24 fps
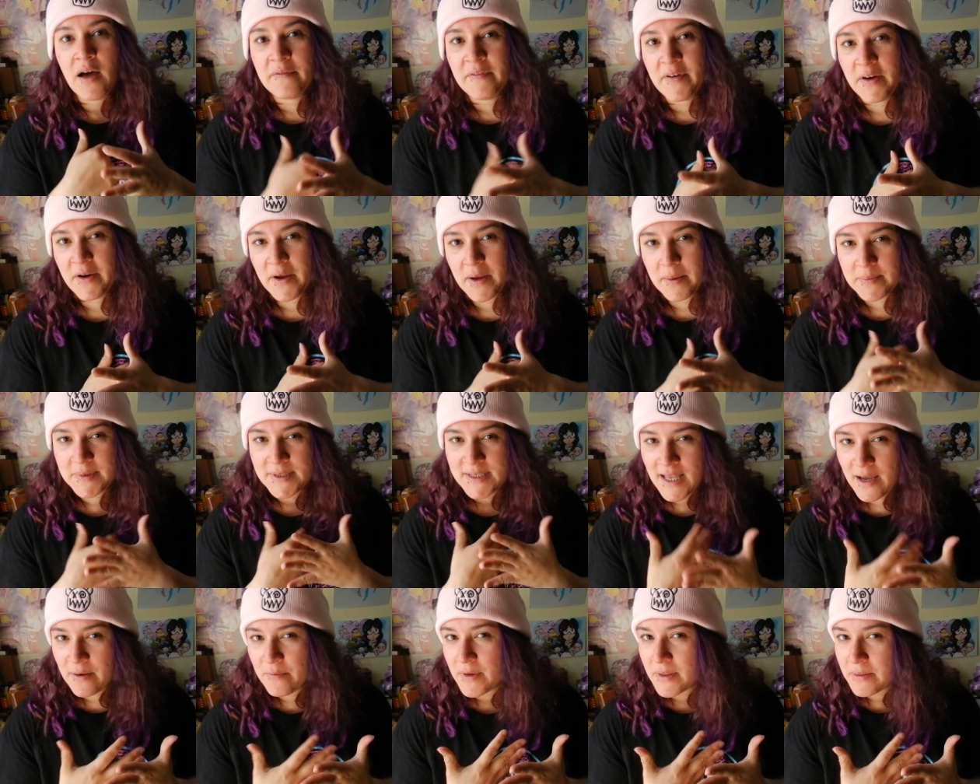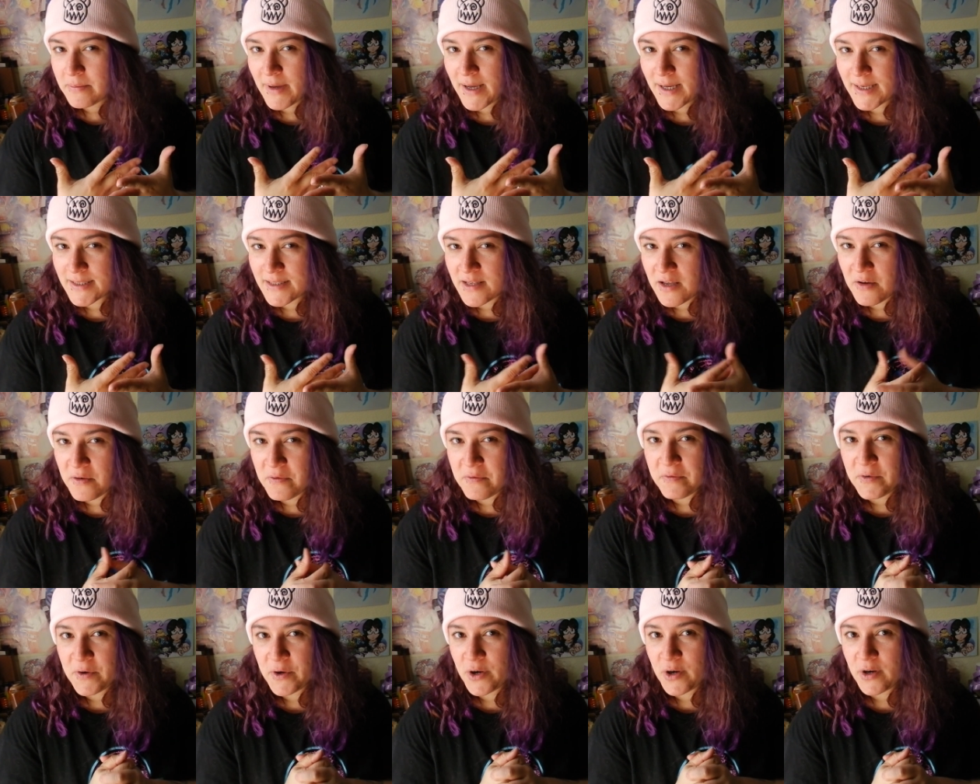very upset with
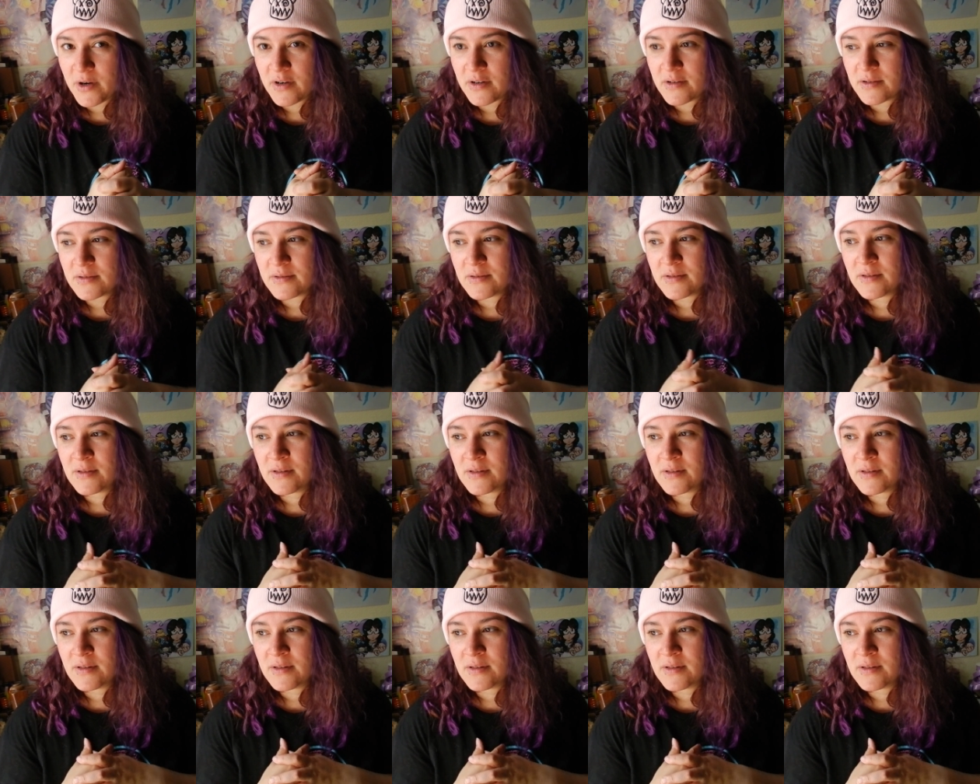myself for